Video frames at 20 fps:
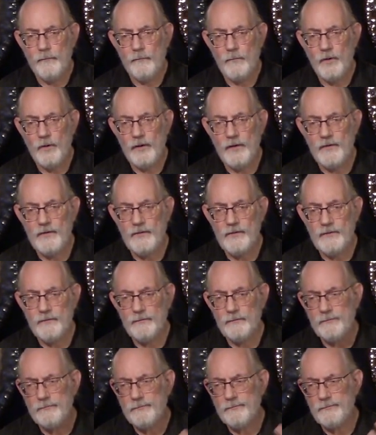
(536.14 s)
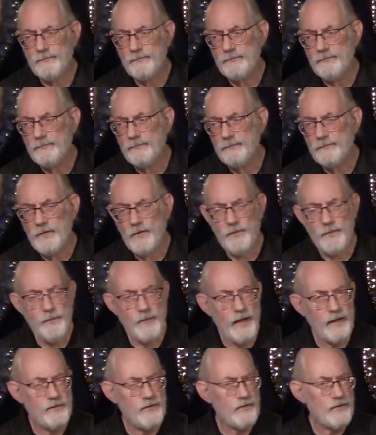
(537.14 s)
When I, going
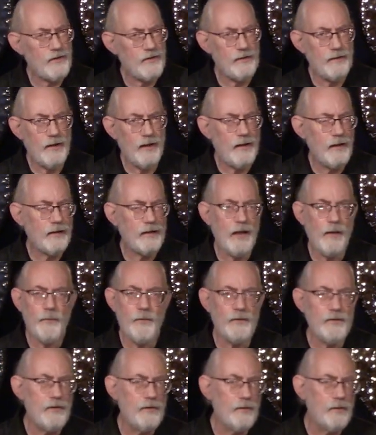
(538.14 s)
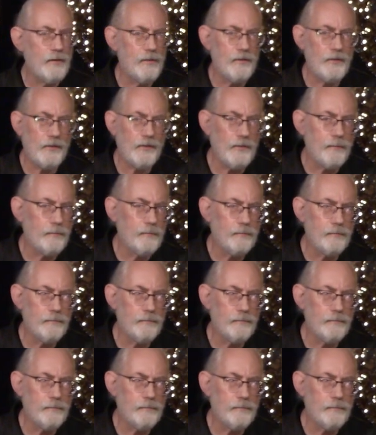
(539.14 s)
back just a, uh, a couple of years,